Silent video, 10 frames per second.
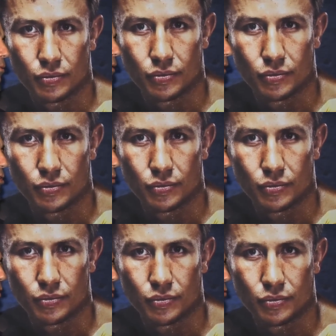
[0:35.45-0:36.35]

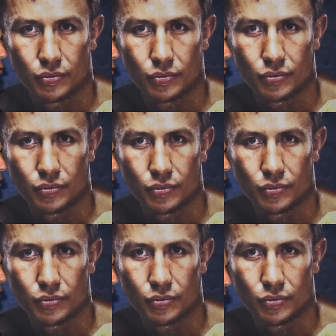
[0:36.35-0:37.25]

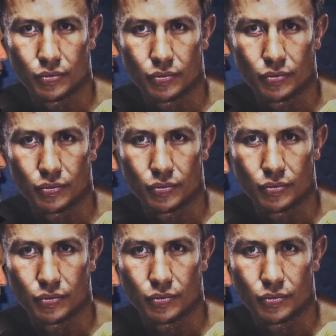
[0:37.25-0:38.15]

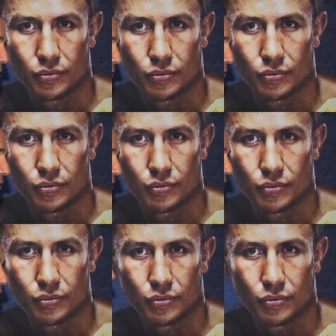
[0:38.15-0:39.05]
The person shown says nothing.